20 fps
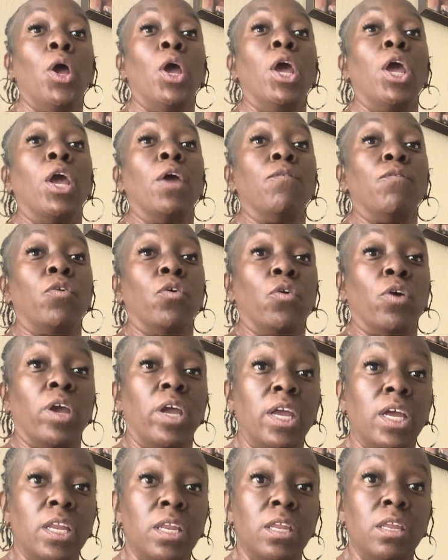If you're
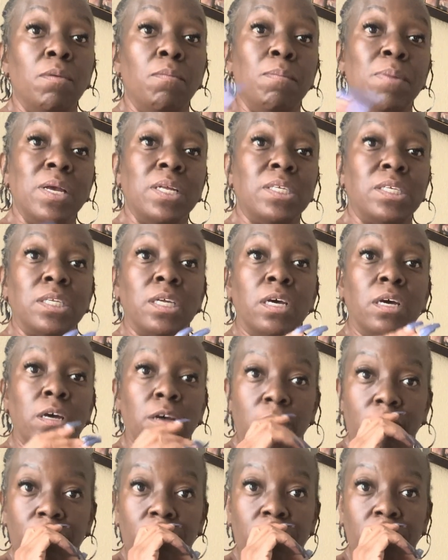in the midst
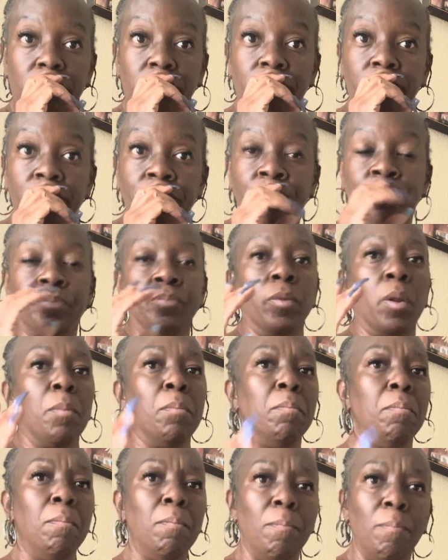of
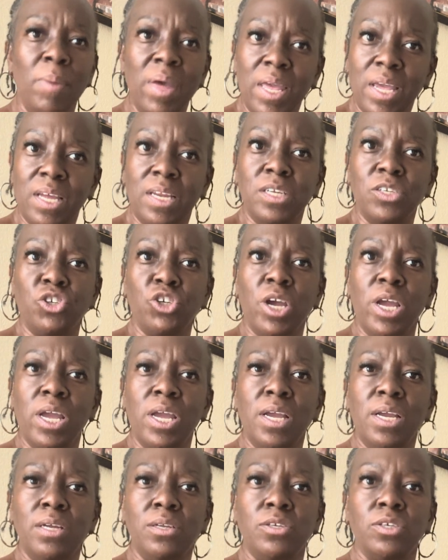making a
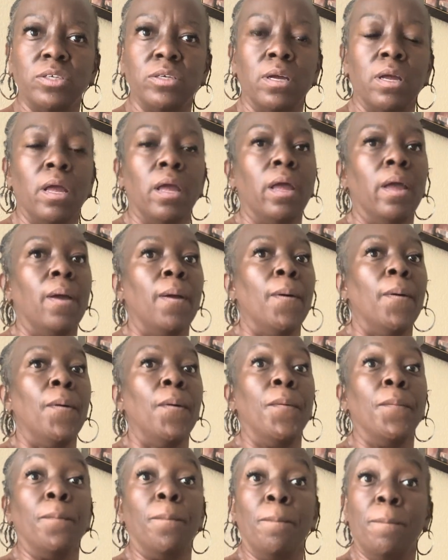change,
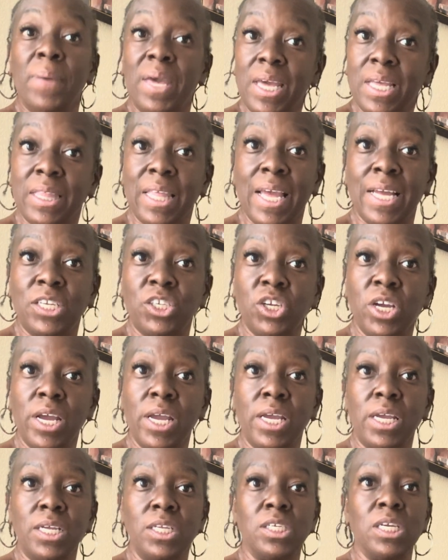make that
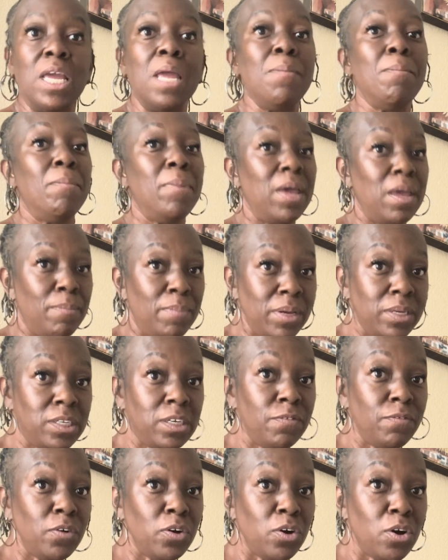change. It may be
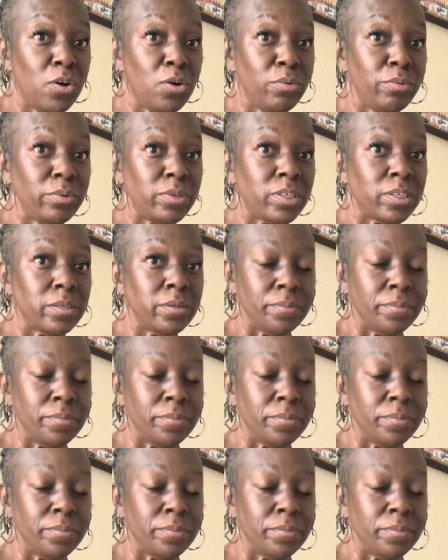difficult,